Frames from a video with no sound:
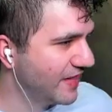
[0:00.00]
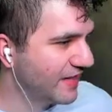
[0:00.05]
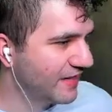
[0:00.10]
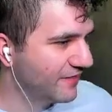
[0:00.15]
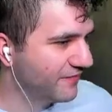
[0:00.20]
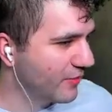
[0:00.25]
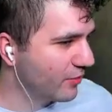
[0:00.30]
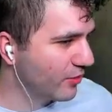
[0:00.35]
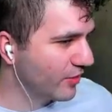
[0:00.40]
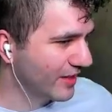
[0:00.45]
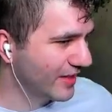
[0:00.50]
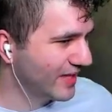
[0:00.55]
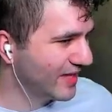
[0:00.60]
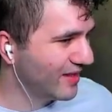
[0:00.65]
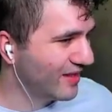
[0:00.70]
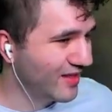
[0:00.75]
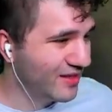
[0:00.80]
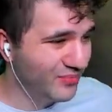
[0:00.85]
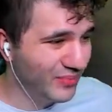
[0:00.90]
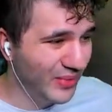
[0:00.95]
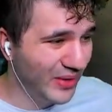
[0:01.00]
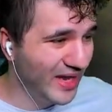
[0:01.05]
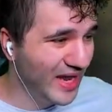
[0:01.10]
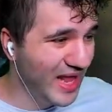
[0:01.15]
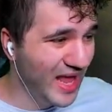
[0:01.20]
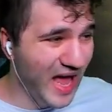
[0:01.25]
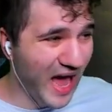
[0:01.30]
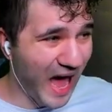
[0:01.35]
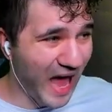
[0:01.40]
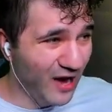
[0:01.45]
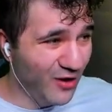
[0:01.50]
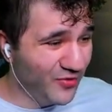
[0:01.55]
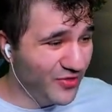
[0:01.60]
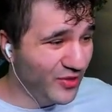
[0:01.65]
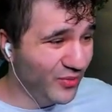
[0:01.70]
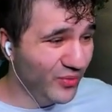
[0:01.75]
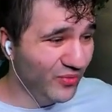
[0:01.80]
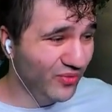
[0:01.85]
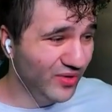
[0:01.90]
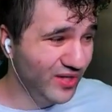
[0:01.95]
if they were to kill it, but I don't think
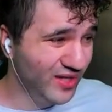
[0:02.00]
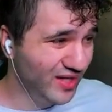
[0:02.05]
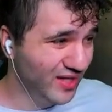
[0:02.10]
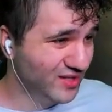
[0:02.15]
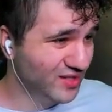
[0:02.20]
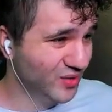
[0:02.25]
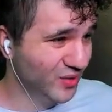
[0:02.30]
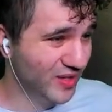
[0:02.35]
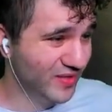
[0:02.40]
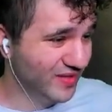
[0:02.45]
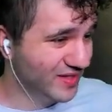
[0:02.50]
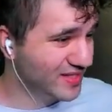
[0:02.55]
we really need to. In this